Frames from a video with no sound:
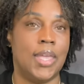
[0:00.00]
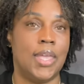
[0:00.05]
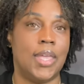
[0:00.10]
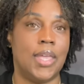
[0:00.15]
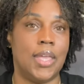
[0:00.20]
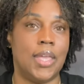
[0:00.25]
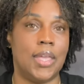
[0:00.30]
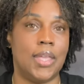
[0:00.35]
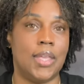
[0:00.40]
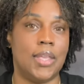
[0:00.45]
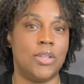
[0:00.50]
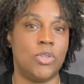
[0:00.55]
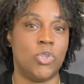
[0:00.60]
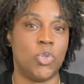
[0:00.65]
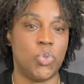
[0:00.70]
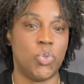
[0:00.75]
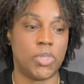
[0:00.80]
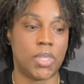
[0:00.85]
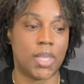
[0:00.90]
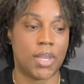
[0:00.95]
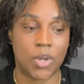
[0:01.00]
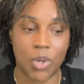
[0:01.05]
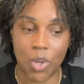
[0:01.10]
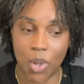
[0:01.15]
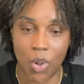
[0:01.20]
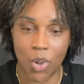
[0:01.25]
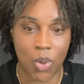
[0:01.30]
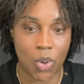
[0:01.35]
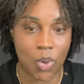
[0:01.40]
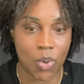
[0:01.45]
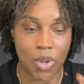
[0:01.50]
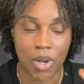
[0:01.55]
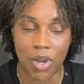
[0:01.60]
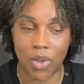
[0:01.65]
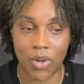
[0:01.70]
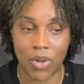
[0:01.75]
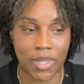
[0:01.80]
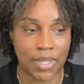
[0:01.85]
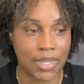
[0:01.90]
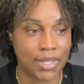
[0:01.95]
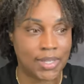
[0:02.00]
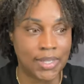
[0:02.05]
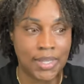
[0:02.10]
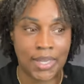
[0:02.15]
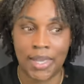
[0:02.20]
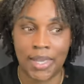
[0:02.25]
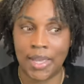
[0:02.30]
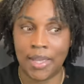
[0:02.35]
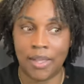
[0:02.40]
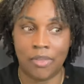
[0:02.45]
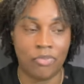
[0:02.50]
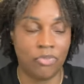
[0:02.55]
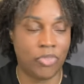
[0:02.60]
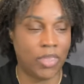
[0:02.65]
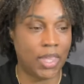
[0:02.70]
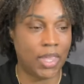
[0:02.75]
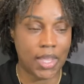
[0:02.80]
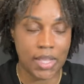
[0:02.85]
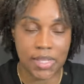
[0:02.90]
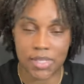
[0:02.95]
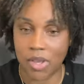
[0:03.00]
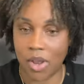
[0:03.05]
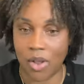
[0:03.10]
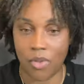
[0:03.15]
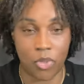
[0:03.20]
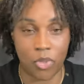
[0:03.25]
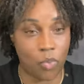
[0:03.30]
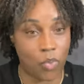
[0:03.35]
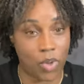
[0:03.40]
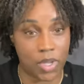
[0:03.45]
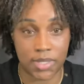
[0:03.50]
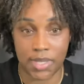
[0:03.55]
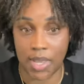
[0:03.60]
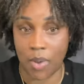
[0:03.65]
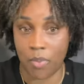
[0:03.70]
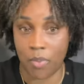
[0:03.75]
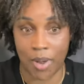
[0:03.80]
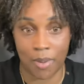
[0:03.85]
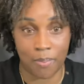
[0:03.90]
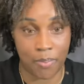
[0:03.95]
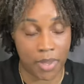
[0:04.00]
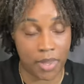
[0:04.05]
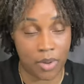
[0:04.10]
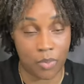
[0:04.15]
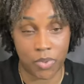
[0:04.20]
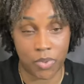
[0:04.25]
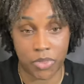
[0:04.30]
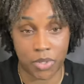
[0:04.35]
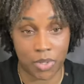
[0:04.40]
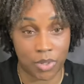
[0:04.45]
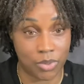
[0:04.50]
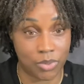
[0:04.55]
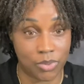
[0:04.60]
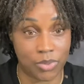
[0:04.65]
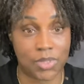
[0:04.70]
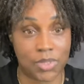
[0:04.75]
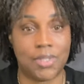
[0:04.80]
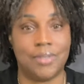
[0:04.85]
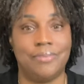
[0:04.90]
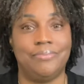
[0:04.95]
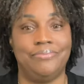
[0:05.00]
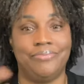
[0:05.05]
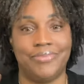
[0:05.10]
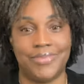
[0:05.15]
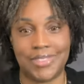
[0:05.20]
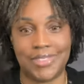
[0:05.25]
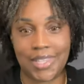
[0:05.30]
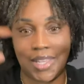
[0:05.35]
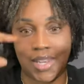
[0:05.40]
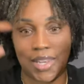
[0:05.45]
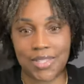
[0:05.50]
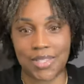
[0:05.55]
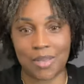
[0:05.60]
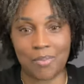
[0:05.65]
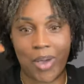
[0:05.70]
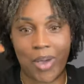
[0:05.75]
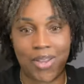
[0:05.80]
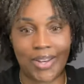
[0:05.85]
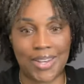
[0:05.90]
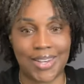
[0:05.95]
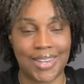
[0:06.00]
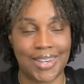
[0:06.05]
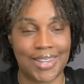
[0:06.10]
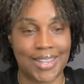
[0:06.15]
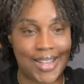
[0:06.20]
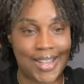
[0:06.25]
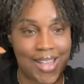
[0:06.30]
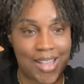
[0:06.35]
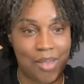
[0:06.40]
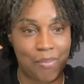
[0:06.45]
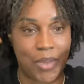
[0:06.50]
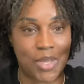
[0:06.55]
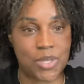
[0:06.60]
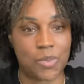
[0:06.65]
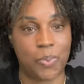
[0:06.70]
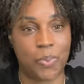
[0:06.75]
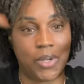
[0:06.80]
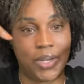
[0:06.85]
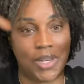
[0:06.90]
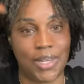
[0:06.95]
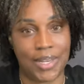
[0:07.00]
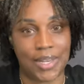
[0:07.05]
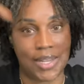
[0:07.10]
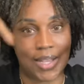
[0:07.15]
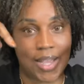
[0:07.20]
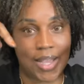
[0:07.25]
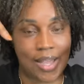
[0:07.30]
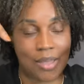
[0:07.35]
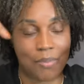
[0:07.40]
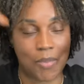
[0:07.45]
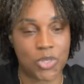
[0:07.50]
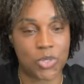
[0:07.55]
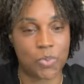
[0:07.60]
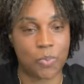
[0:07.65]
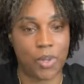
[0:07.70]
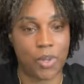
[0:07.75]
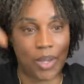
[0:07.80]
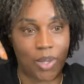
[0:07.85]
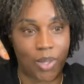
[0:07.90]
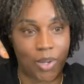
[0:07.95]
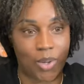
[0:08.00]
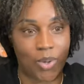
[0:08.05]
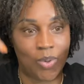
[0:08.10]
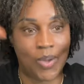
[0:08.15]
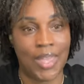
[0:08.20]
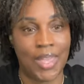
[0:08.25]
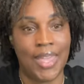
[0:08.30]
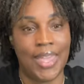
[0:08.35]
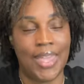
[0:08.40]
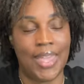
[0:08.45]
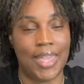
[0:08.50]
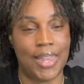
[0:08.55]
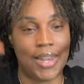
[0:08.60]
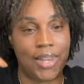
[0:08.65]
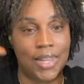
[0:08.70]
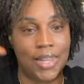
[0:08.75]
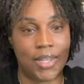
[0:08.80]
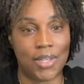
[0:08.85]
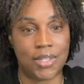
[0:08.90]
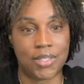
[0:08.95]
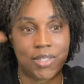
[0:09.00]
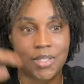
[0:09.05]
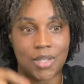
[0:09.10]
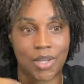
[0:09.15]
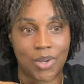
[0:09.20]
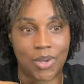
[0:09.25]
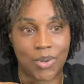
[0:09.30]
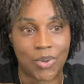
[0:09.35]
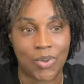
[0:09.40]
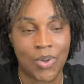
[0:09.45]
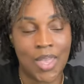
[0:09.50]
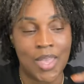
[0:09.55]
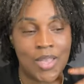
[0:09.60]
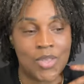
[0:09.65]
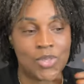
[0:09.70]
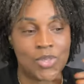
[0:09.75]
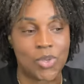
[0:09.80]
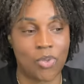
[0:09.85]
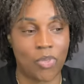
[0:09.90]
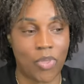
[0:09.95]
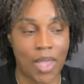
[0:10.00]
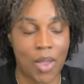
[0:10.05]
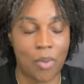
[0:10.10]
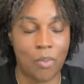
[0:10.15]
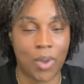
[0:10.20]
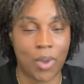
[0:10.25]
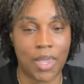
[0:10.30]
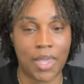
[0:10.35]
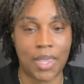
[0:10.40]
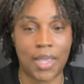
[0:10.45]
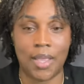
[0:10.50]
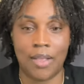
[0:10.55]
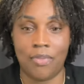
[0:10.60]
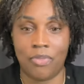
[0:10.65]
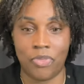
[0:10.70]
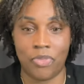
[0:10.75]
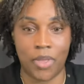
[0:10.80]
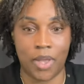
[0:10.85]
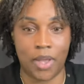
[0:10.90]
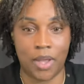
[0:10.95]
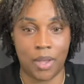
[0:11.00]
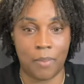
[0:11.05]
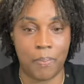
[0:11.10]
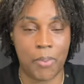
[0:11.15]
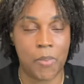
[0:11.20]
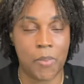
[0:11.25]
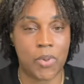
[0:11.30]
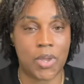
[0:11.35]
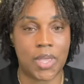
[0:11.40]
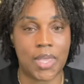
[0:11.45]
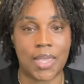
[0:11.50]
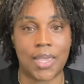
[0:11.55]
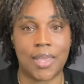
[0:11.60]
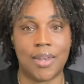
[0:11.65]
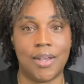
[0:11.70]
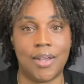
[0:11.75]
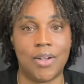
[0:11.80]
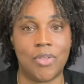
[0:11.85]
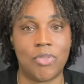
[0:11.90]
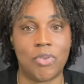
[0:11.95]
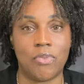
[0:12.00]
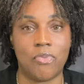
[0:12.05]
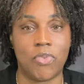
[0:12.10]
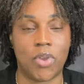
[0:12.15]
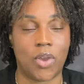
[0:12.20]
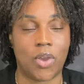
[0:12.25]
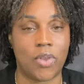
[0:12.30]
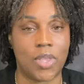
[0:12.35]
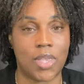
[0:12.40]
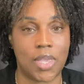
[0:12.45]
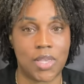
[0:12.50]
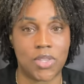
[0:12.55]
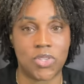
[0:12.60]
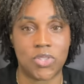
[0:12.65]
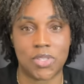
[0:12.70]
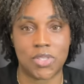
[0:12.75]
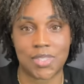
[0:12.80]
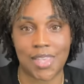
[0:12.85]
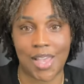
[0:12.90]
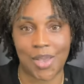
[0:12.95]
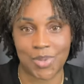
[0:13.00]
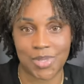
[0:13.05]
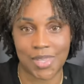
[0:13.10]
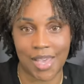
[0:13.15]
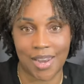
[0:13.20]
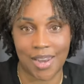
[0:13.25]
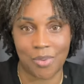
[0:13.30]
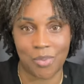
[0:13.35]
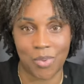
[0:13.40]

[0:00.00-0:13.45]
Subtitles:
and you think, no, Claudia, these are the ones that work better with those, tell us about it in the comments. Put it in the comments below and let us know, so that way people can get other variations outside of